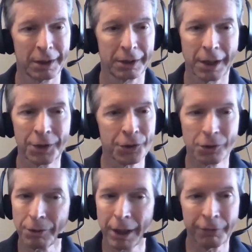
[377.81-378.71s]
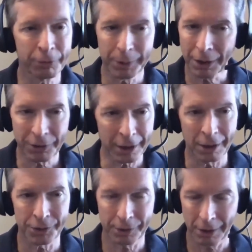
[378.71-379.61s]
not as derived from anything
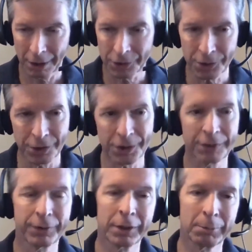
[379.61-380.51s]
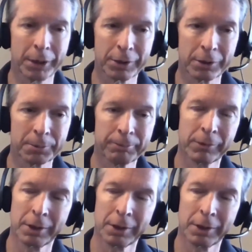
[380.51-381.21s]
else. Consciousness is fundamental.